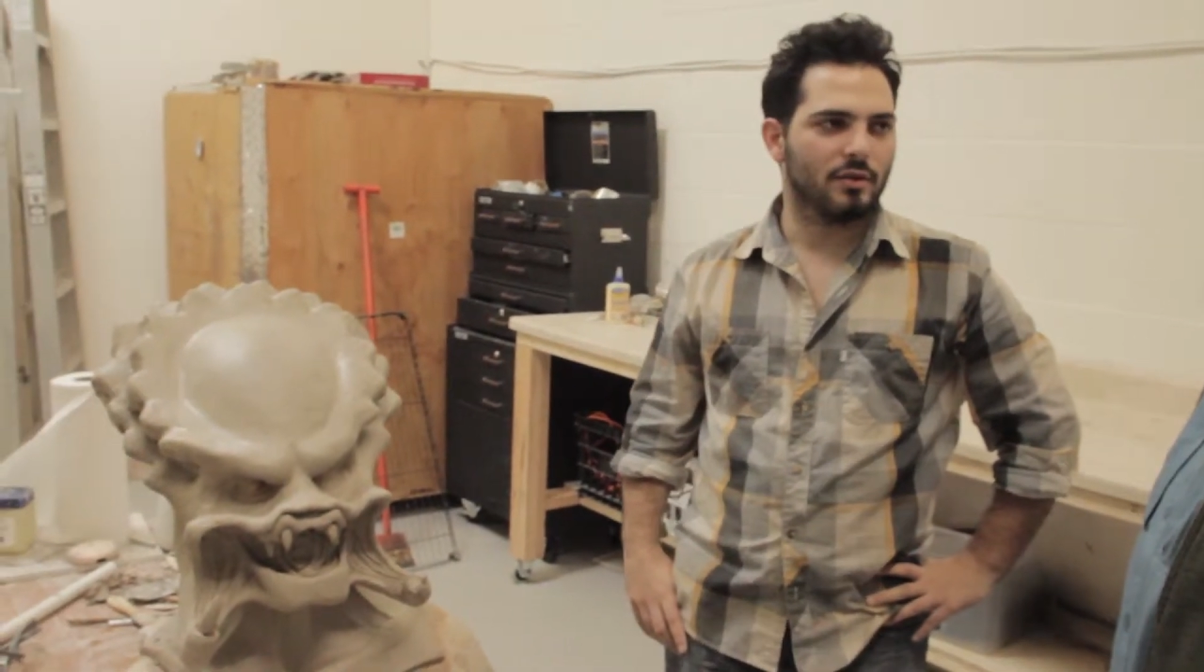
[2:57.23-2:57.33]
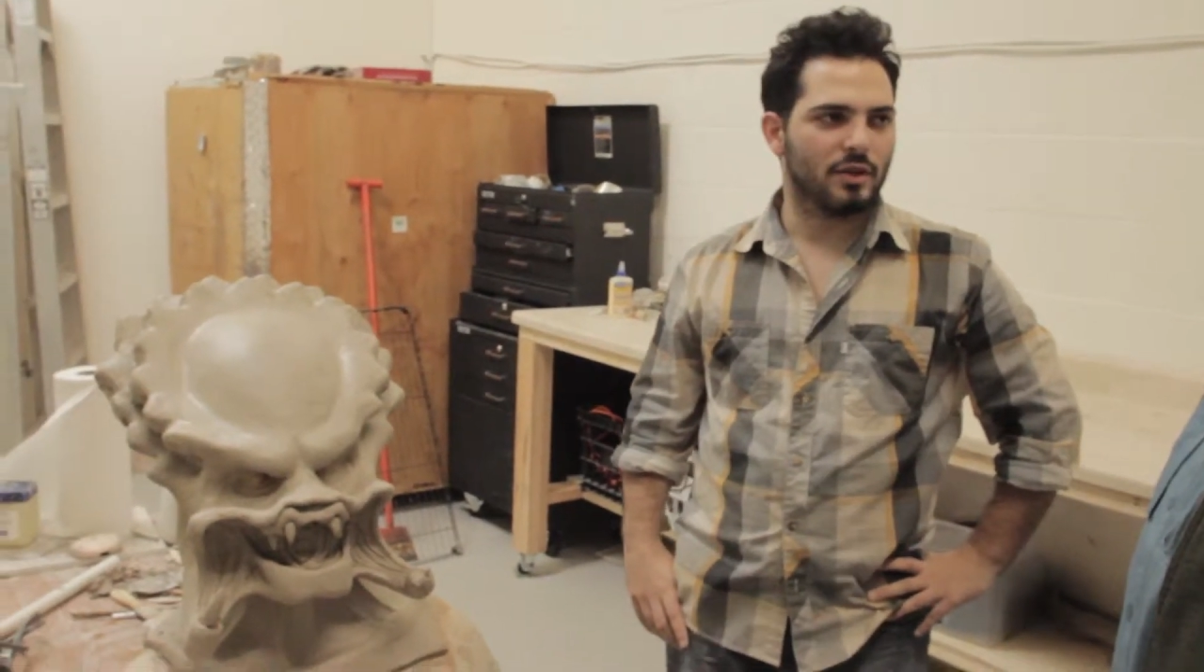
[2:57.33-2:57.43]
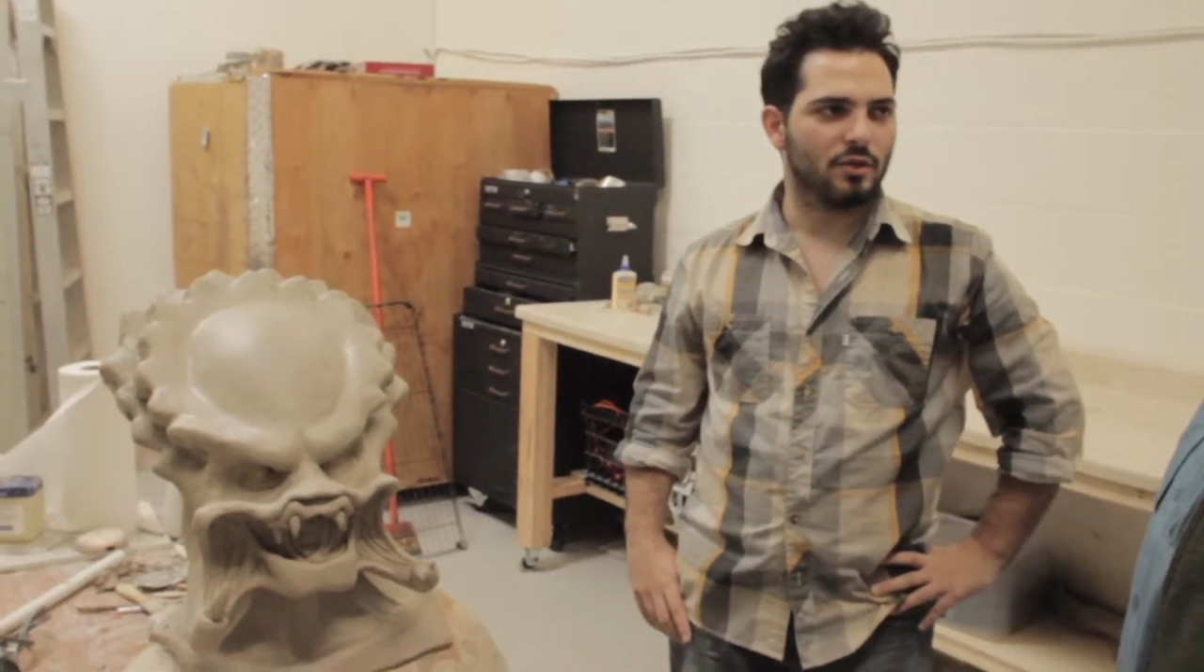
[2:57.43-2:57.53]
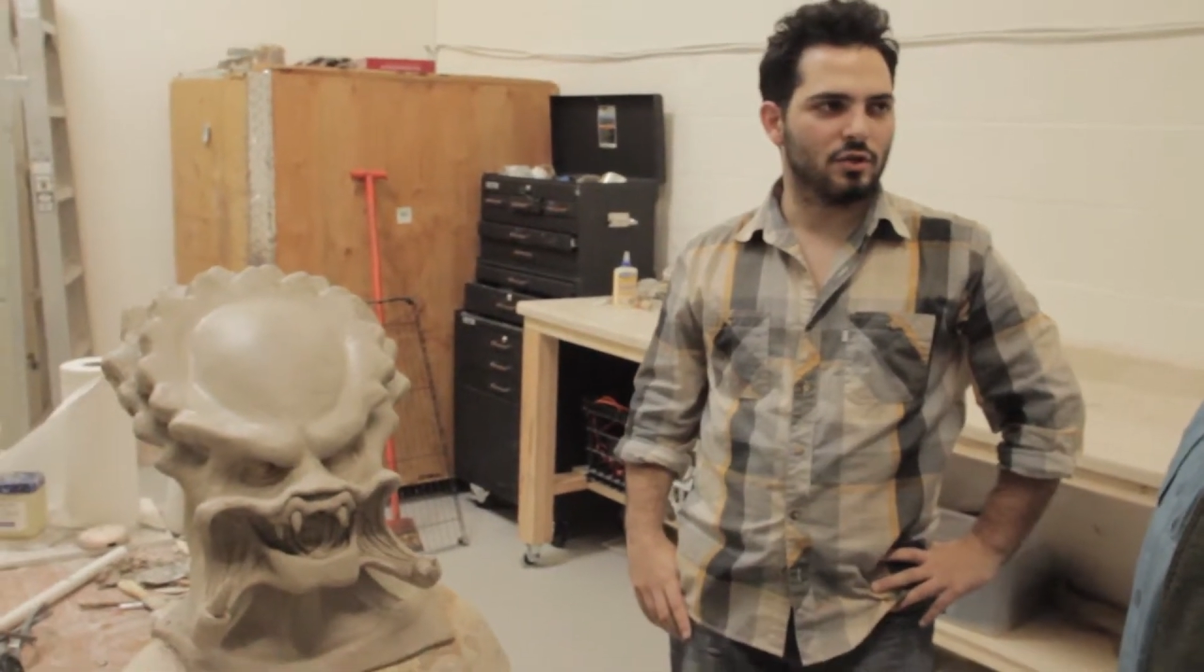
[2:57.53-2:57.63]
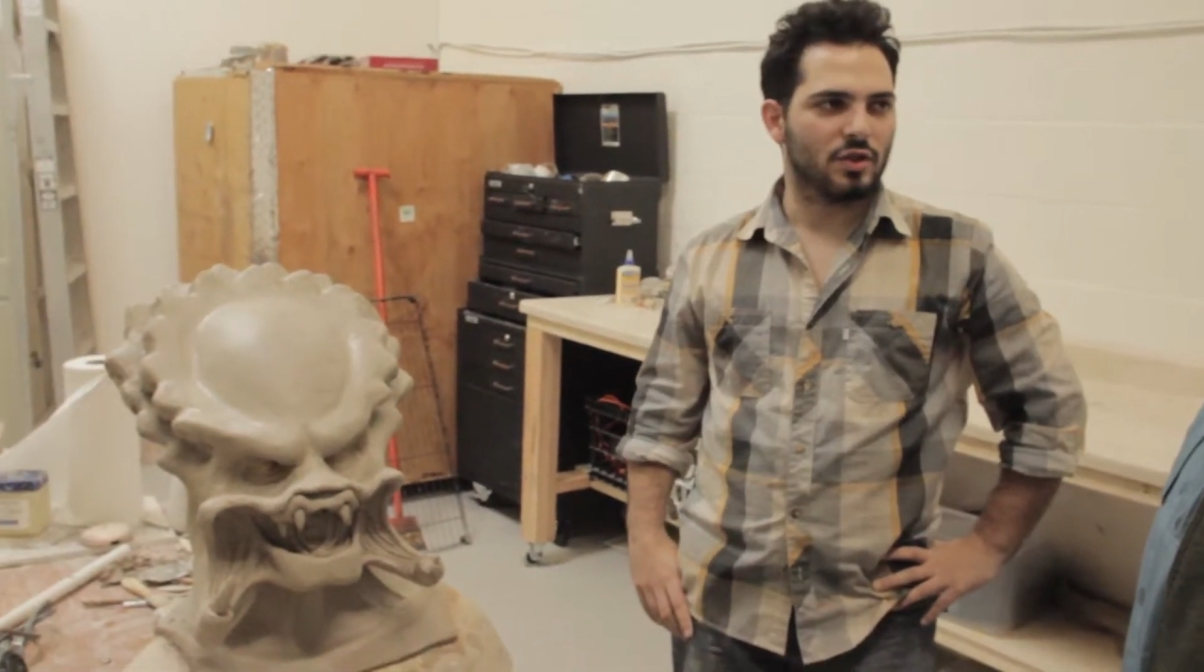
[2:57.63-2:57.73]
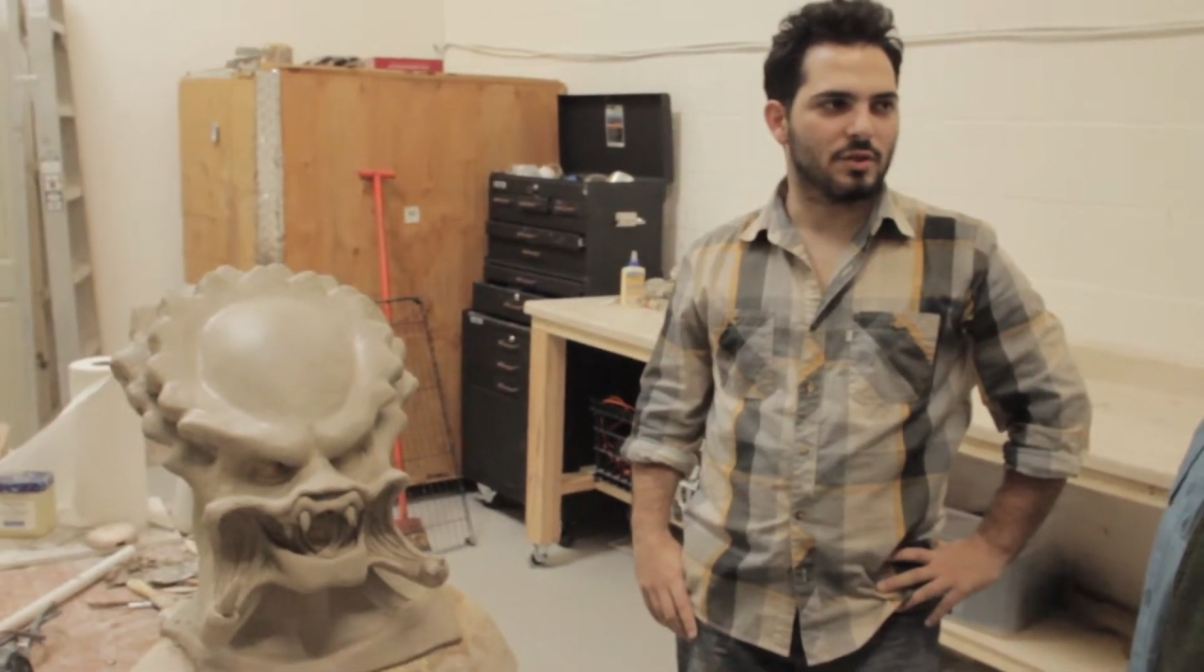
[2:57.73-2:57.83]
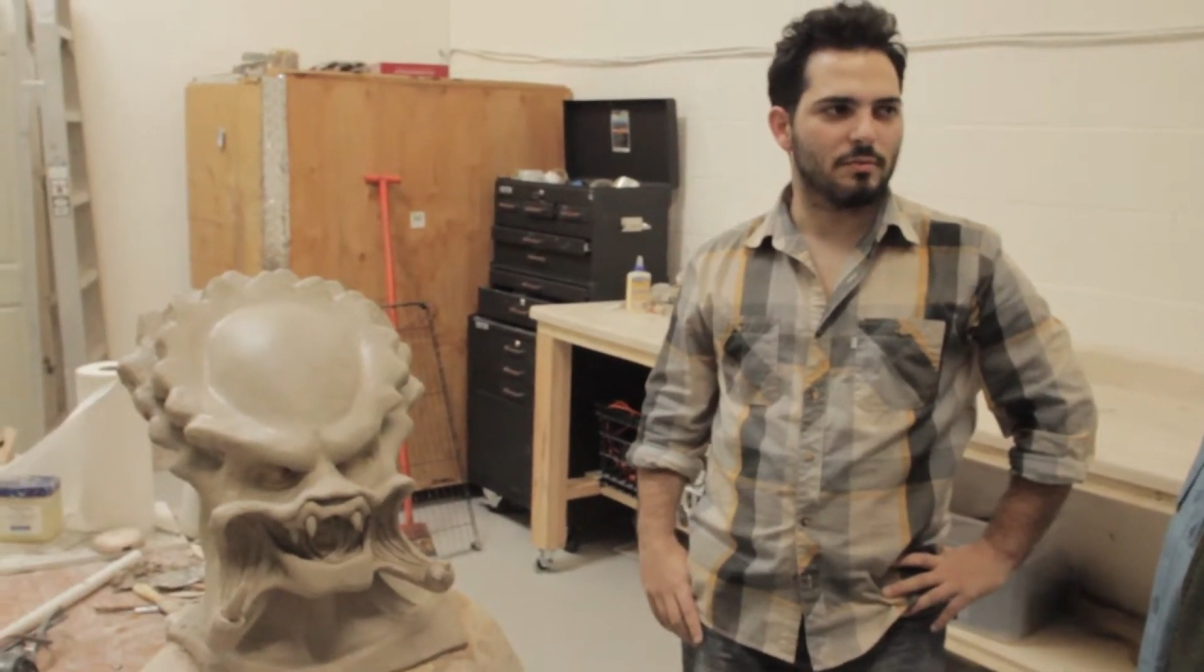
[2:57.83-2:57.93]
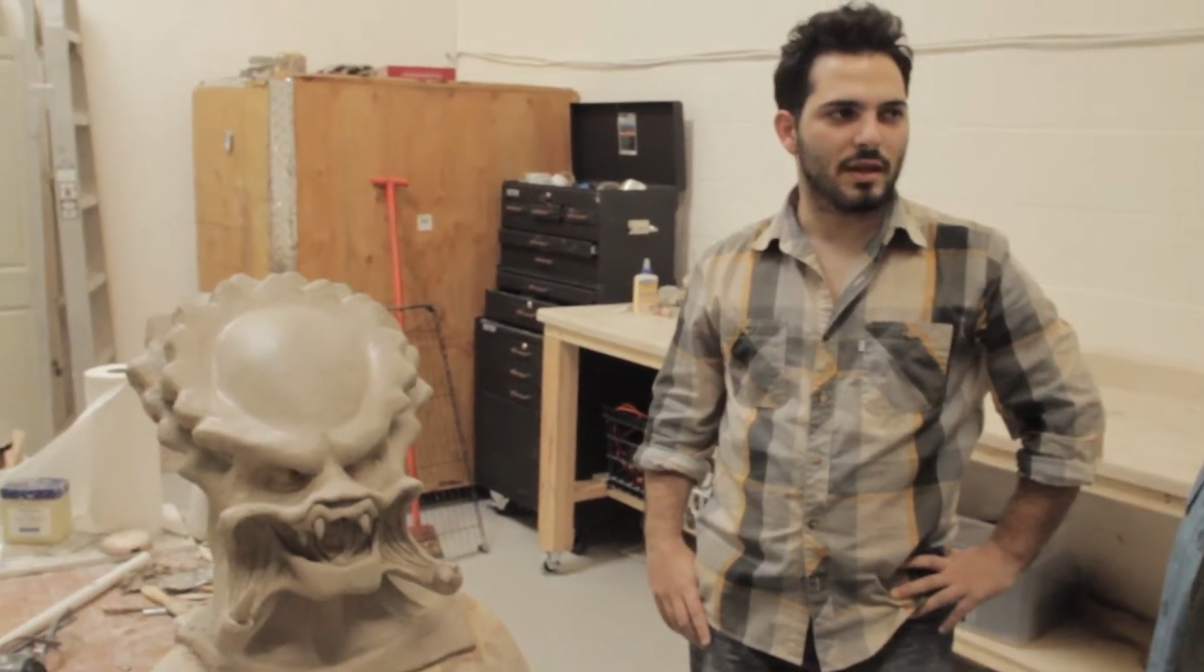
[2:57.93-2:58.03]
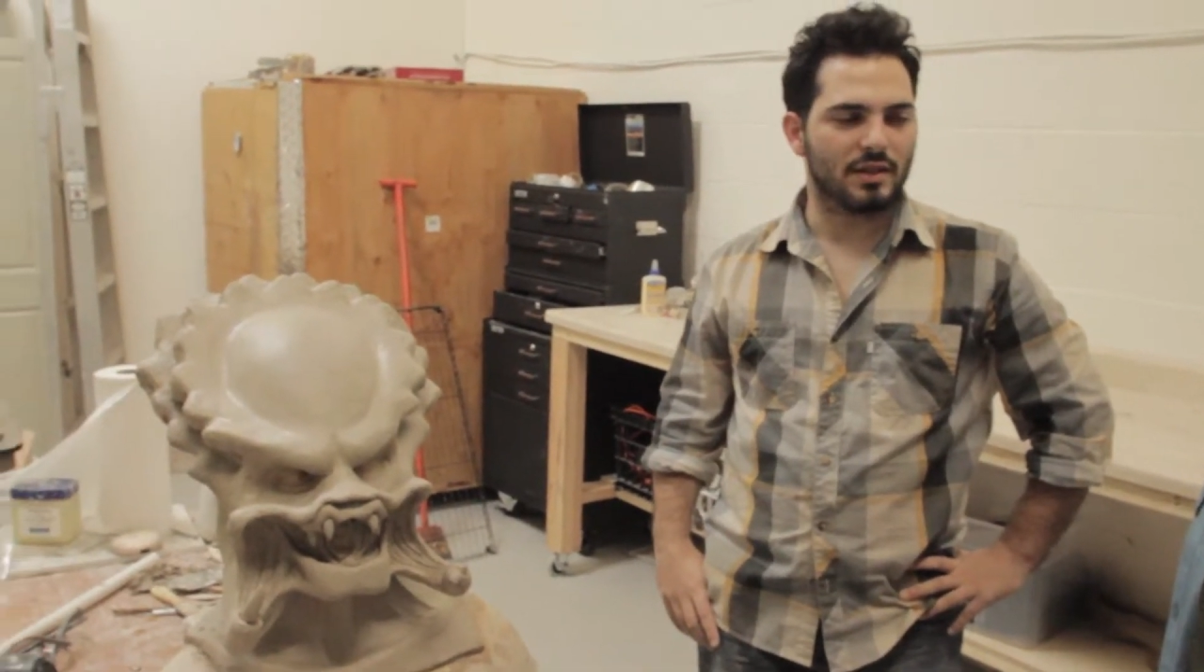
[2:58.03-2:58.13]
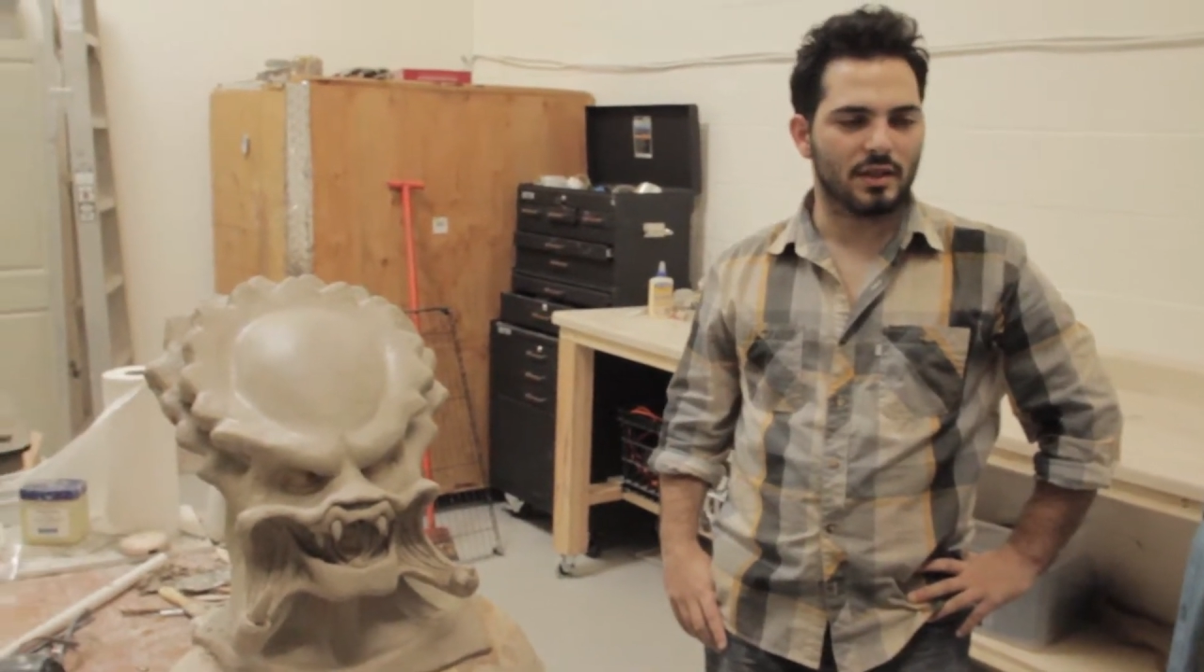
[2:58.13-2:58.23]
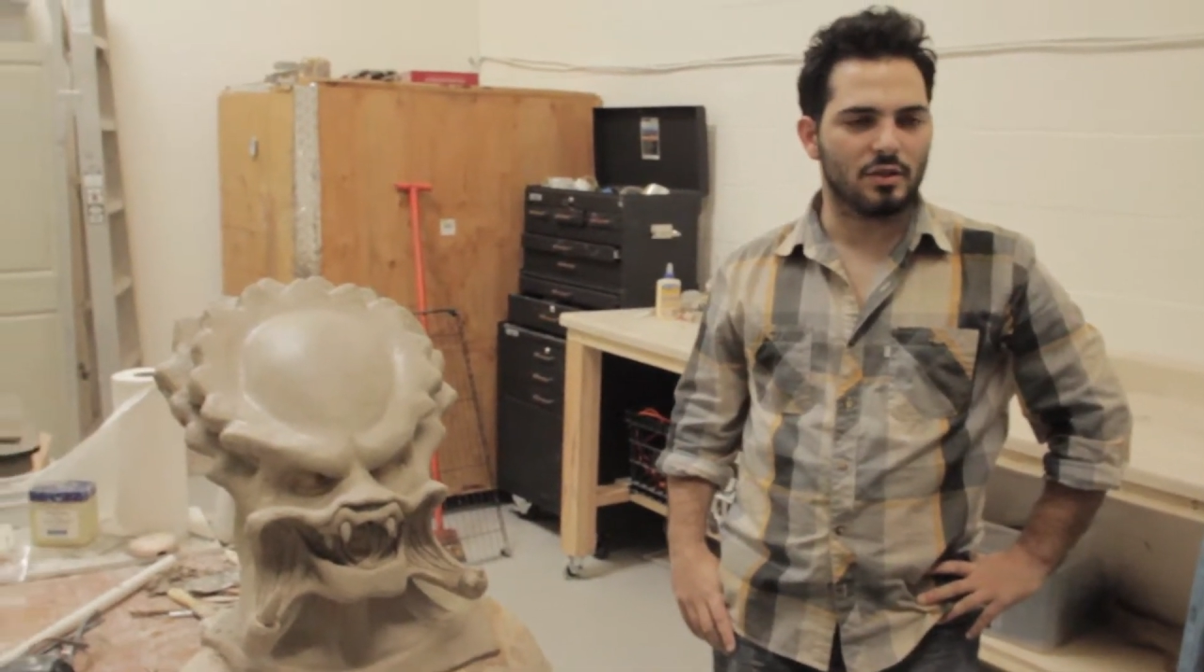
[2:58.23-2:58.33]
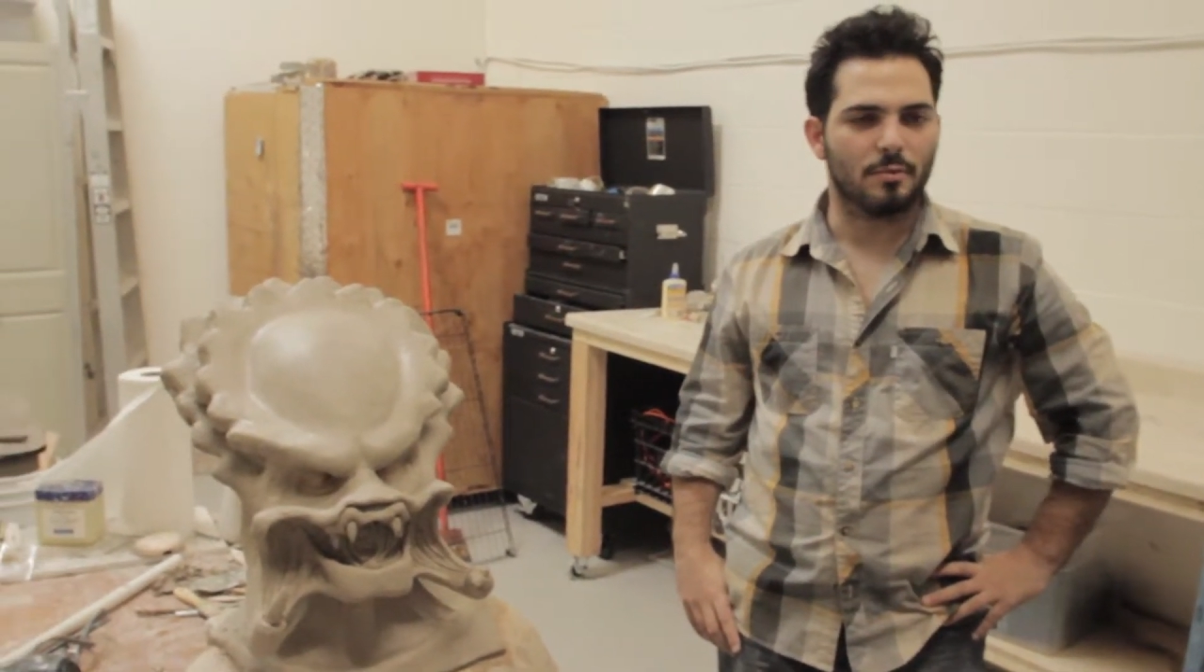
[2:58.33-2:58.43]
So you just mix it,